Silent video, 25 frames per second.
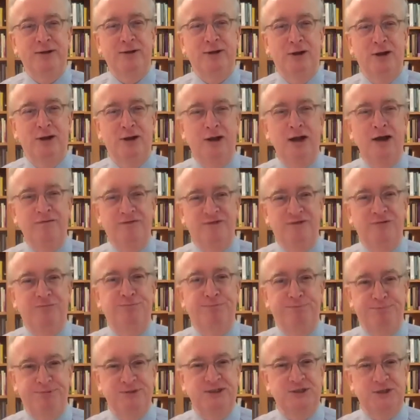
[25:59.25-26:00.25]
loved
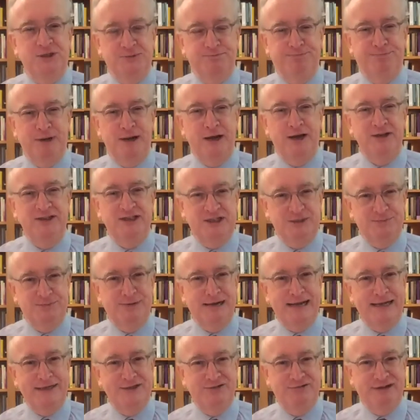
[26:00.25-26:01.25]
blood
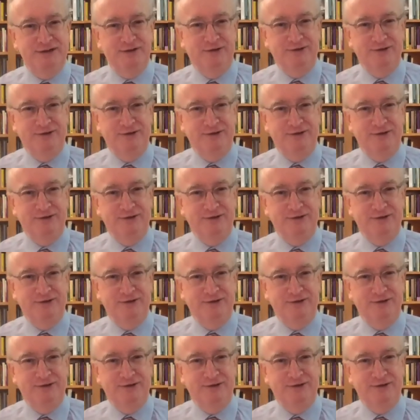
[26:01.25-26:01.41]
splattering on